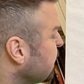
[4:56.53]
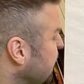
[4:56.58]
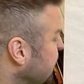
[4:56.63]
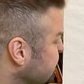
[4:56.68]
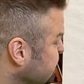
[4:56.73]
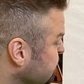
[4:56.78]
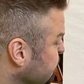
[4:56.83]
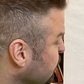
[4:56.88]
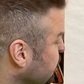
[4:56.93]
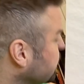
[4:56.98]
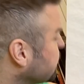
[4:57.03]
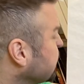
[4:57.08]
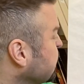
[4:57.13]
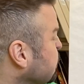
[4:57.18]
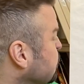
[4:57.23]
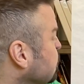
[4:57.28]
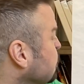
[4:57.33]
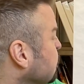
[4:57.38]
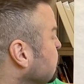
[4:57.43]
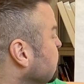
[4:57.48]
as a marketing
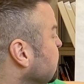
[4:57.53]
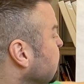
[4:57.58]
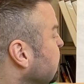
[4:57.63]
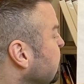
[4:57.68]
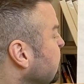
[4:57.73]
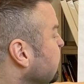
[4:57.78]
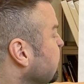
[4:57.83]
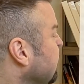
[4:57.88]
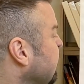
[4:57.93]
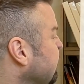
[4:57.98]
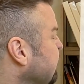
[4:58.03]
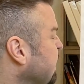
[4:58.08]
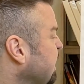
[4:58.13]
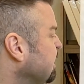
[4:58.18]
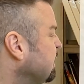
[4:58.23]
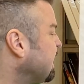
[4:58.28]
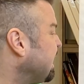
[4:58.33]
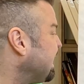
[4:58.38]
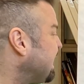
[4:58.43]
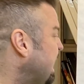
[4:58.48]
tool
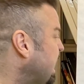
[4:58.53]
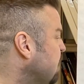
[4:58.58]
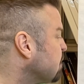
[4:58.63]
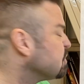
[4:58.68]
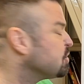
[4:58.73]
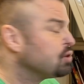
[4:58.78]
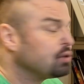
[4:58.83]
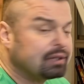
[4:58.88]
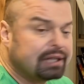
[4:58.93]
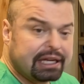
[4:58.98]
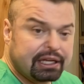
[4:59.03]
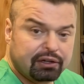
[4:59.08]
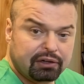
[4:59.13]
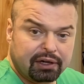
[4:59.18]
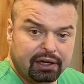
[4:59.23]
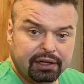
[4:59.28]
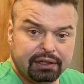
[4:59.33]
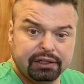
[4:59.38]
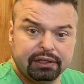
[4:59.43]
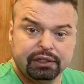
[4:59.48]
that allows you later
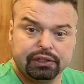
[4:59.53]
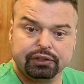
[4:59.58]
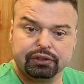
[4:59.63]
on